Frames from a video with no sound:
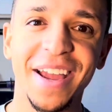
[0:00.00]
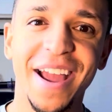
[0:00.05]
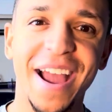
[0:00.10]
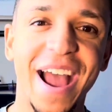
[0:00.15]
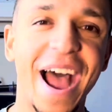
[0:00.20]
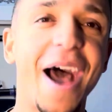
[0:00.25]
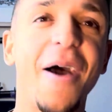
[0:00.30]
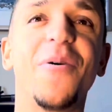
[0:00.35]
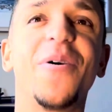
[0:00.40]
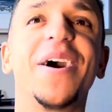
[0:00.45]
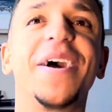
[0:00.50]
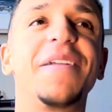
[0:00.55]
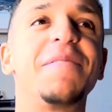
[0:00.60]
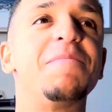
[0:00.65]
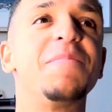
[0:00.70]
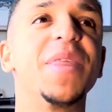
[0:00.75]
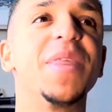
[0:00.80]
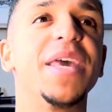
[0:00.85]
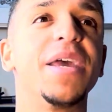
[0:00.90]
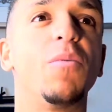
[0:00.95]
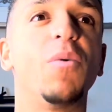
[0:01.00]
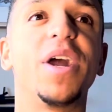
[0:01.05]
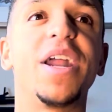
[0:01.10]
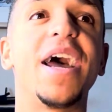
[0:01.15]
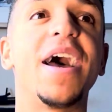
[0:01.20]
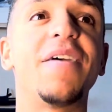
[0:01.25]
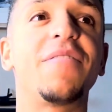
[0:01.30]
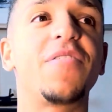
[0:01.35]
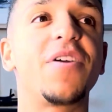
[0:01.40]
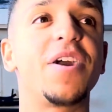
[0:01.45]
How would
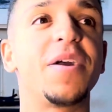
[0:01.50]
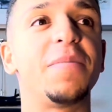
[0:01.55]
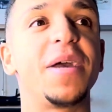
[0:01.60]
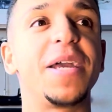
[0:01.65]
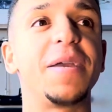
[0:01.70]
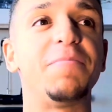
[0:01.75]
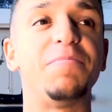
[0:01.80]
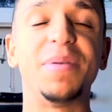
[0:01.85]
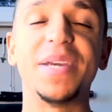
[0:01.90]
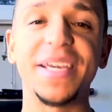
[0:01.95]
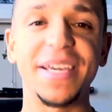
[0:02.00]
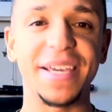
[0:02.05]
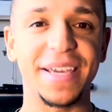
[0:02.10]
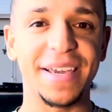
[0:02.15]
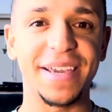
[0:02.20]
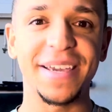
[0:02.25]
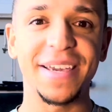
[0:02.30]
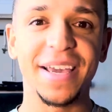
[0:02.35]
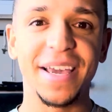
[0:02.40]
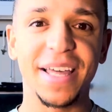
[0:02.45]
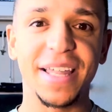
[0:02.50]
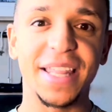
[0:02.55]
whatever it may be